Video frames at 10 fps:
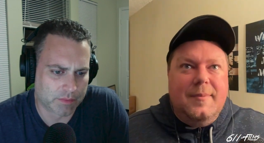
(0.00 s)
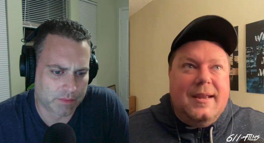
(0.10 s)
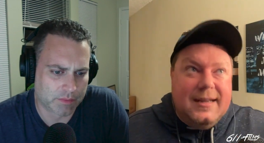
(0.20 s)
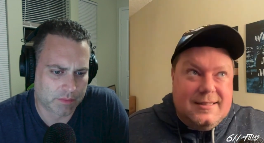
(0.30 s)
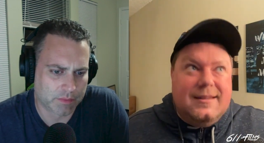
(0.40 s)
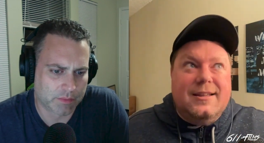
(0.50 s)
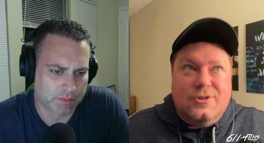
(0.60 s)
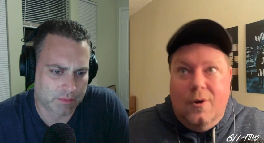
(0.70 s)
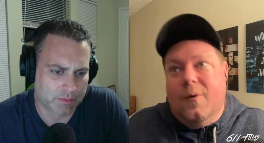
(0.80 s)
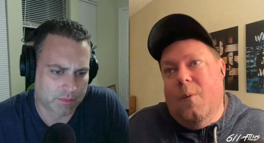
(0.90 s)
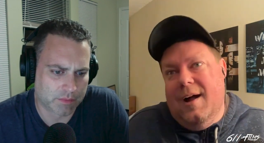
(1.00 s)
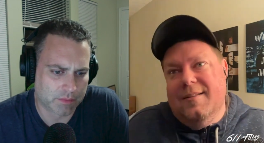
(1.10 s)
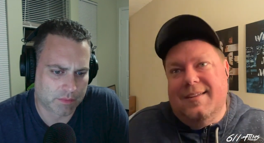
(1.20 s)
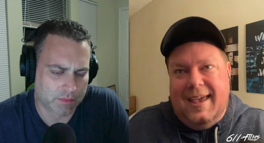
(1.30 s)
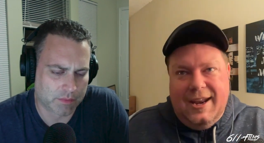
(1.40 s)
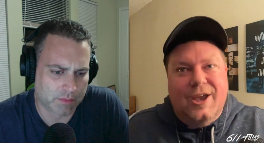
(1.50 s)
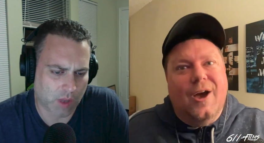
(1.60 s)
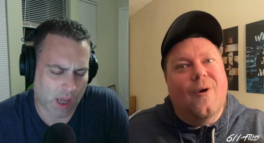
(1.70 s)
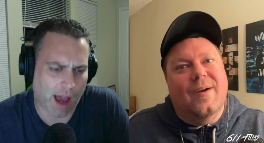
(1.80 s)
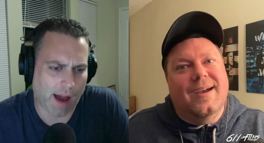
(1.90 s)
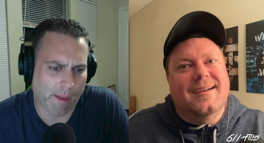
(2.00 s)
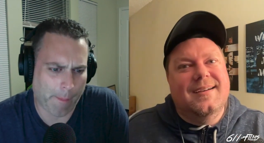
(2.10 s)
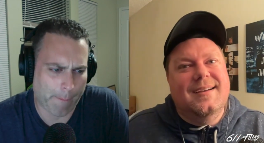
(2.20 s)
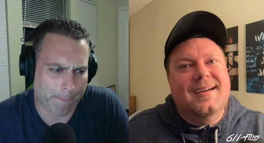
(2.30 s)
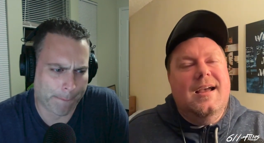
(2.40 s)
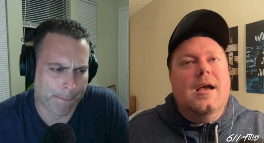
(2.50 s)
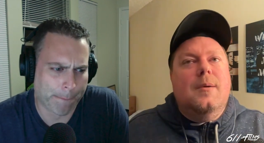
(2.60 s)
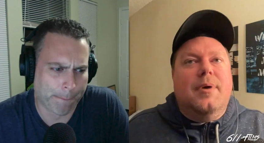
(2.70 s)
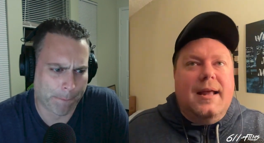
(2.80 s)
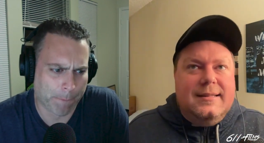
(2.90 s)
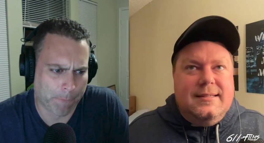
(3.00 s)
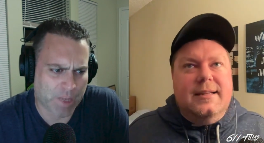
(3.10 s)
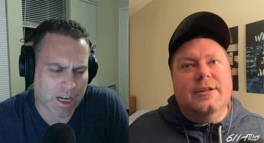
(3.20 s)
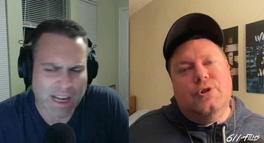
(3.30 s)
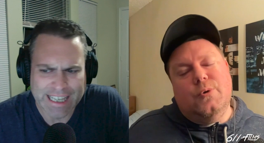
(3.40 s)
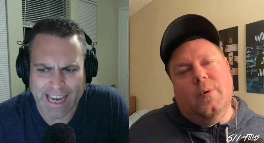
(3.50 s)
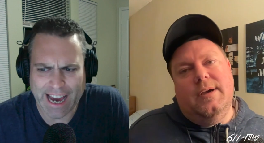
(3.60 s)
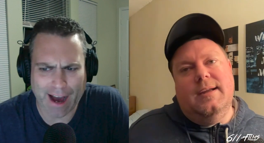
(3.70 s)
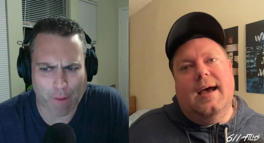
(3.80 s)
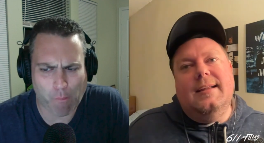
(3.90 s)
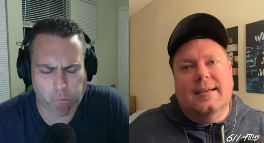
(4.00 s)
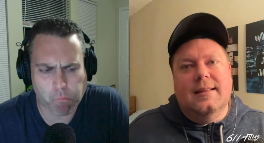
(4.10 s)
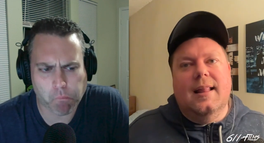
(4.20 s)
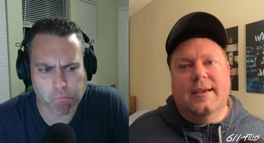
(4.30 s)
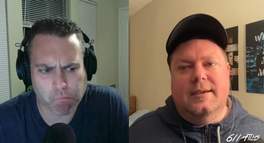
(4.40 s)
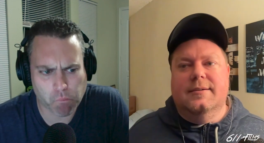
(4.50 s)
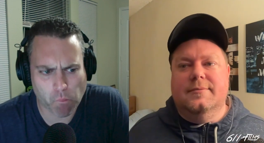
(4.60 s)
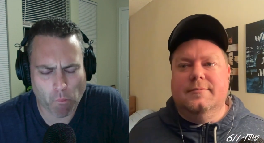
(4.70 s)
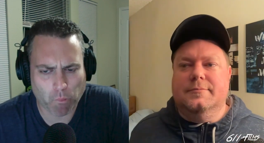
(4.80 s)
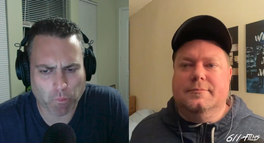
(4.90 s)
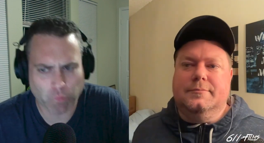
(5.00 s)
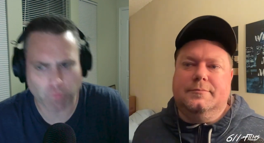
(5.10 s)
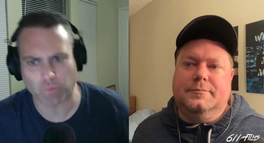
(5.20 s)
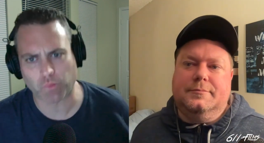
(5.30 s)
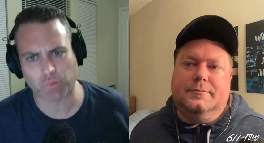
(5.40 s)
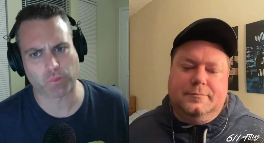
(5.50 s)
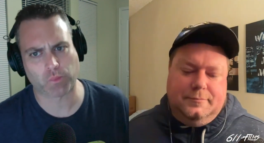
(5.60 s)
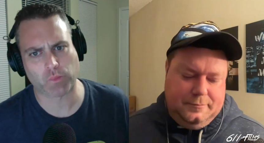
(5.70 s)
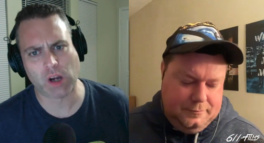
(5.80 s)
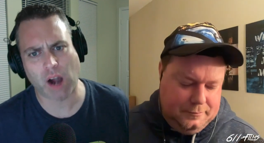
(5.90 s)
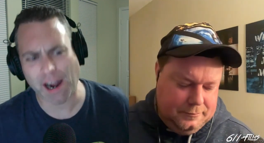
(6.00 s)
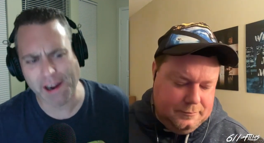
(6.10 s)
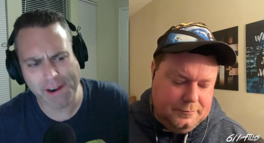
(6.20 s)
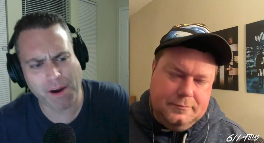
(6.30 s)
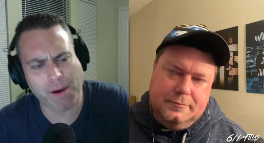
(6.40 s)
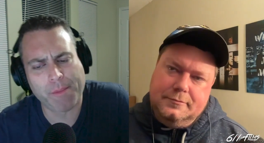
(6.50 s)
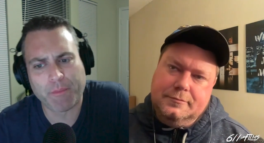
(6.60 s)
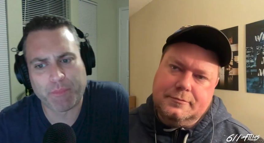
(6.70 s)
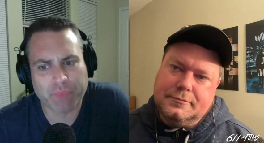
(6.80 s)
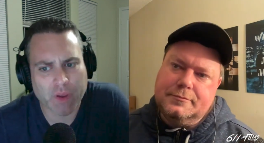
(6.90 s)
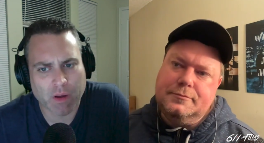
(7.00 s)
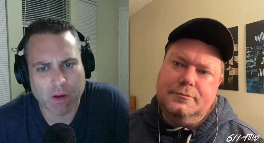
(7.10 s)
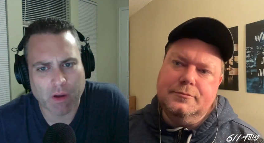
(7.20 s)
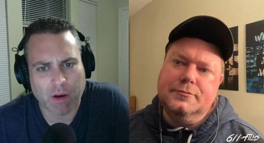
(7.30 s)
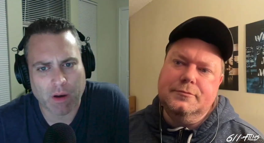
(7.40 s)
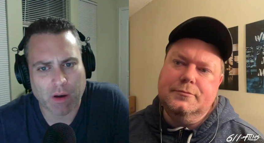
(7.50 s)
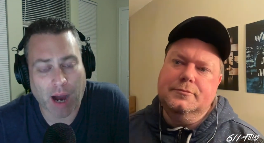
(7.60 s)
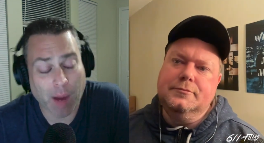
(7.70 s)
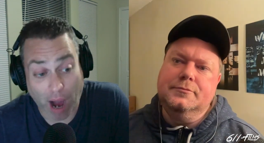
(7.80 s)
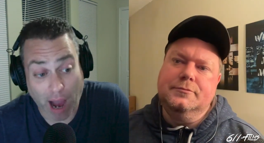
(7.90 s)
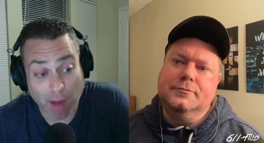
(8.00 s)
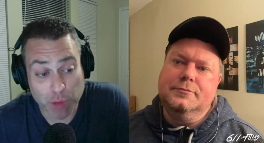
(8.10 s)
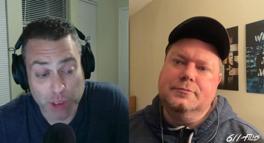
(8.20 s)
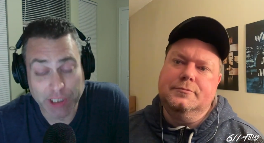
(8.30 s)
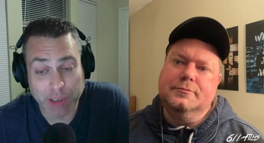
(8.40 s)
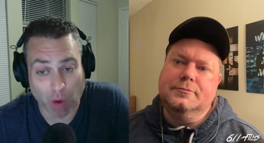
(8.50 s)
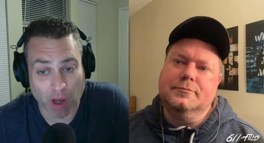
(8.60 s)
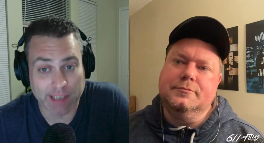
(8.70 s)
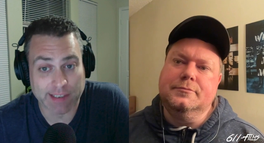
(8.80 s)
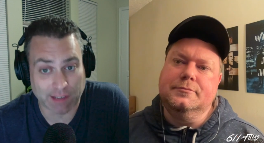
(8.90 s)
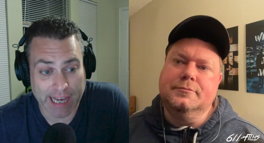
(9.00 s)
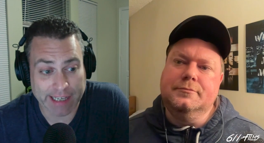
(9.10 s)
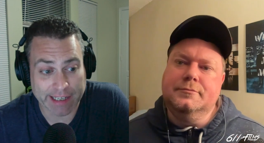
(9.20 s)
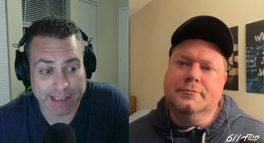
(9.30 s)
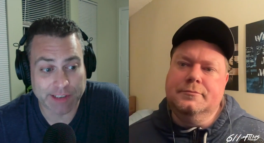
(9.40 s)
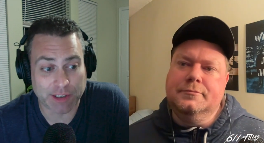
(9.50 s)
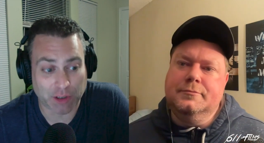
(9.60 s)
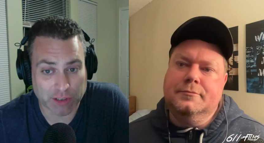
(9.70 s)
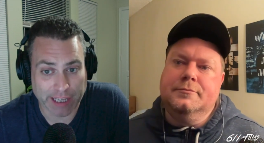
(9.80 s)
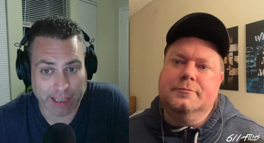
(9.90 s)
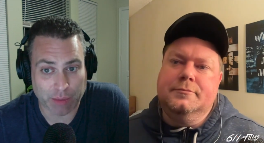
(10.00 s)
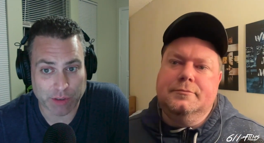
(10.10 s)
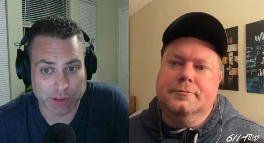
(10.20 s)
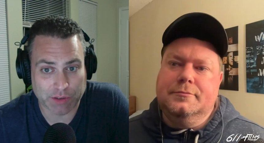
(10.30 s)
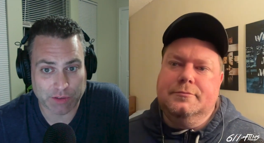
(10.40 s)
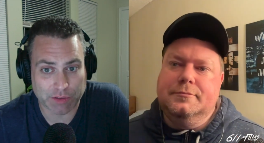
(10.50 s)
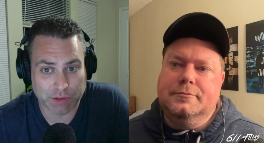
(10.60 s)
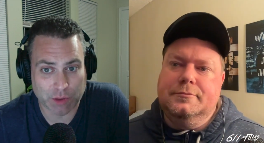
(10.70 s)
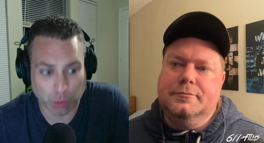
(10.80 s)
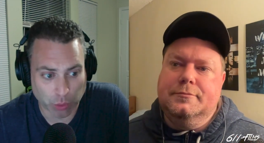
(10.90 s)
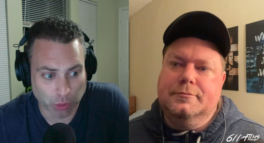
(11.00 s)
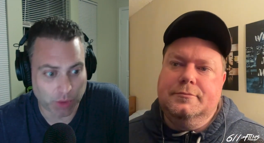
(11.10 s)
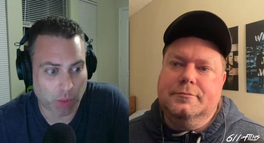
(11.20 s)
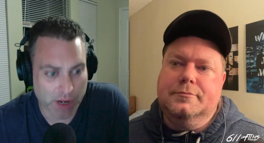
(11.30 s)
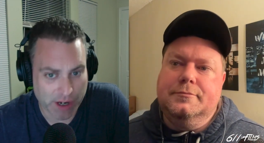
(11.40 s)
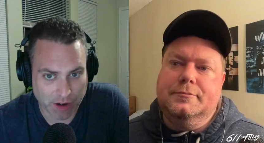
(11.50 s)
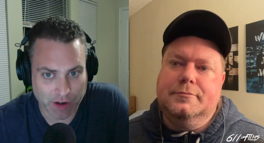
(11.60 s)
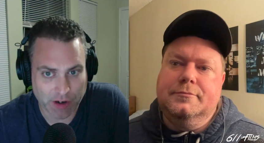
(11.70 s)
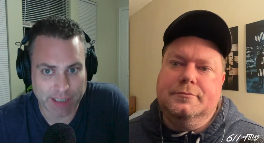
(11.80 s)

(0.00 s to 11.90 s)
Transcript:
Speaker 1: mean, it, it took a while to get it going. Yeah, but I did enjoy. Yeah, it. I did like it.
Speaker 2: I um, I I really wanted to like it because it looked like it was cool and weird